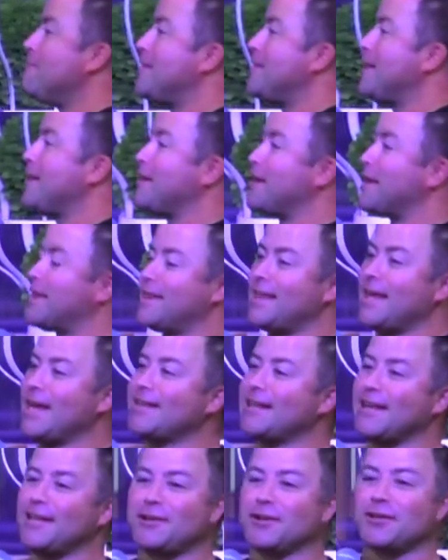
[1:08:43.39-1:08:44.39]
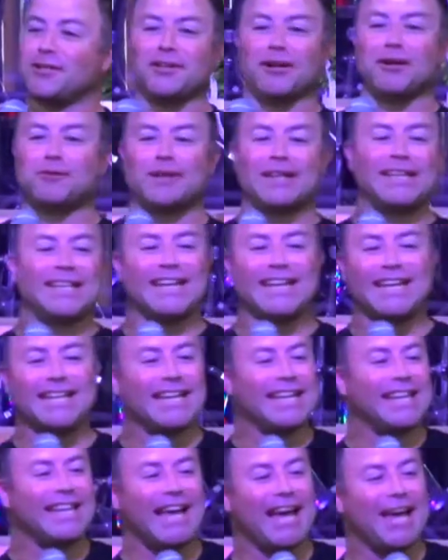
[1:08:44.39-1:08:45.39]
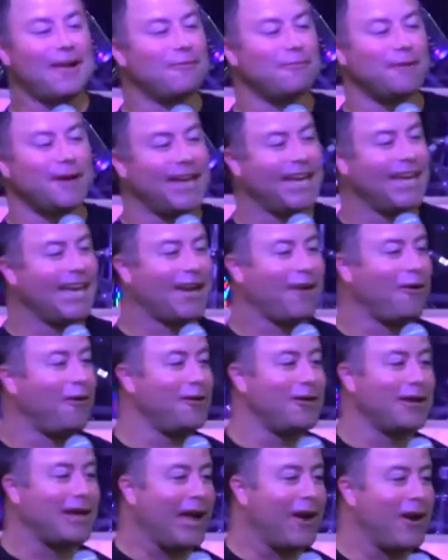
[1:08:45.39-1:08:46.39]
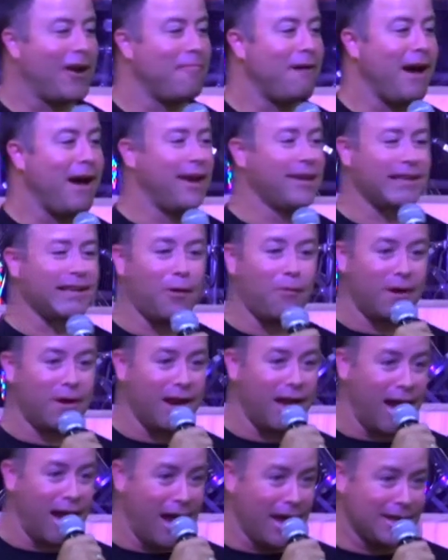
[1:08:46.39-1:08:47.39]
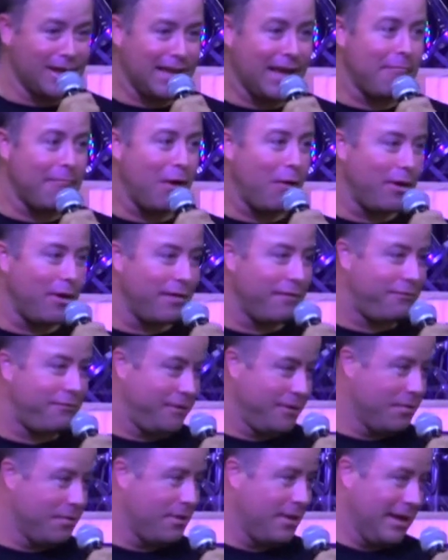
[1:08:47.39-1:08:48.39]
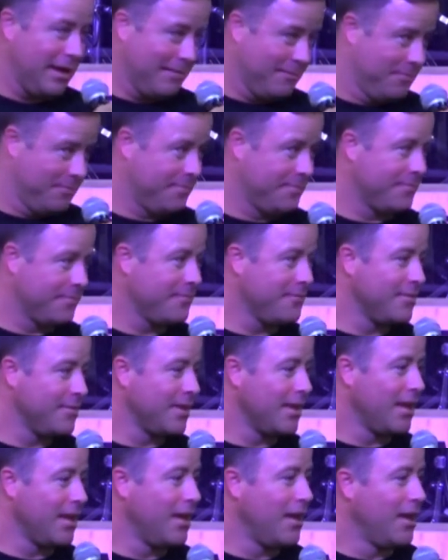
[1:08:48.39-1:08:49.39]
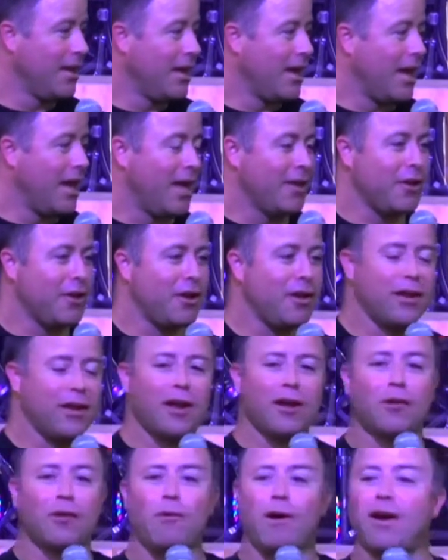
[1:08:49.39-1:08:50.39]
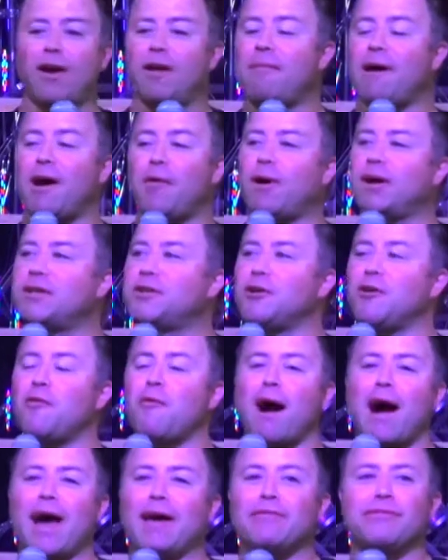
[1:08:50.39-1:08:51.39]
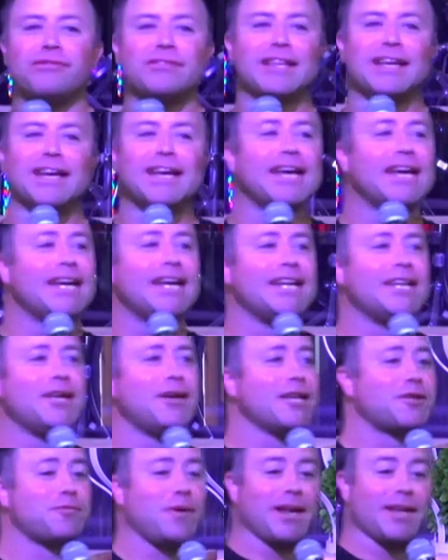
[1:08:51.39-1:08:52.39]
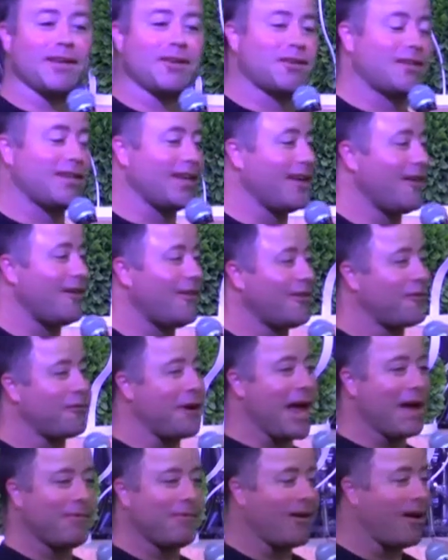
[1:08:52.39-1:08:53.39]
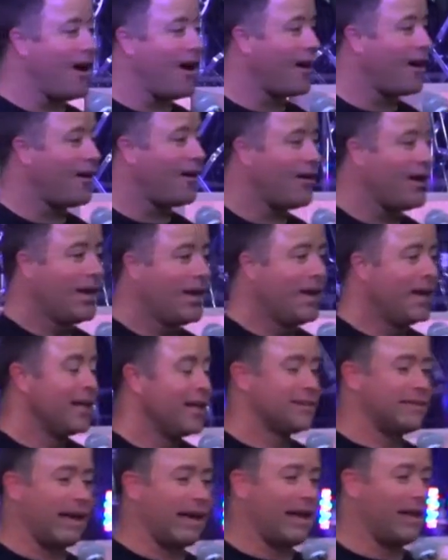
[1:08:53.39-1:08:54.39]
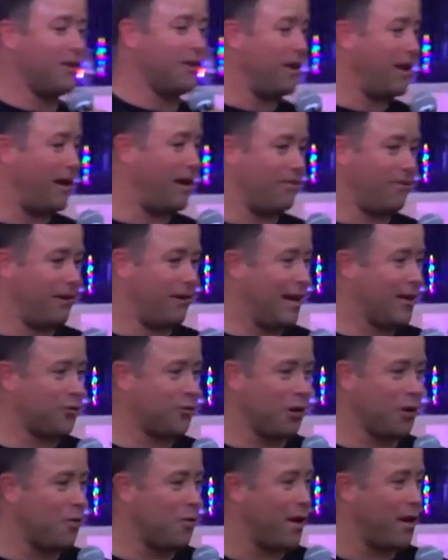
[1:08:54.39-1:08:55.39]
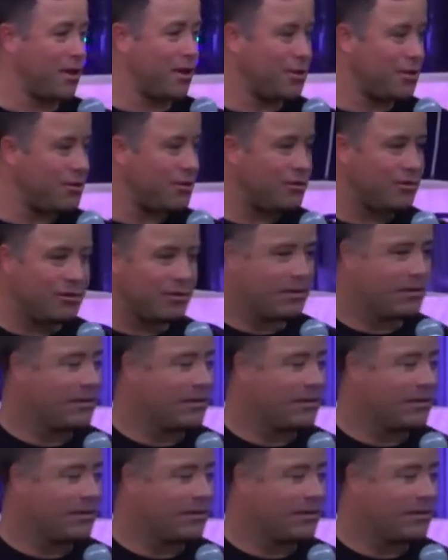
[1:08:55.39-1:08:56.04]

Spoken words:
the things that your children did in that week. All you care about is I want to hug them. I want to feel them. You don't worry about what your wife did. You just want to see her, grab her, hug her, tell her you love her. That's all you want to do.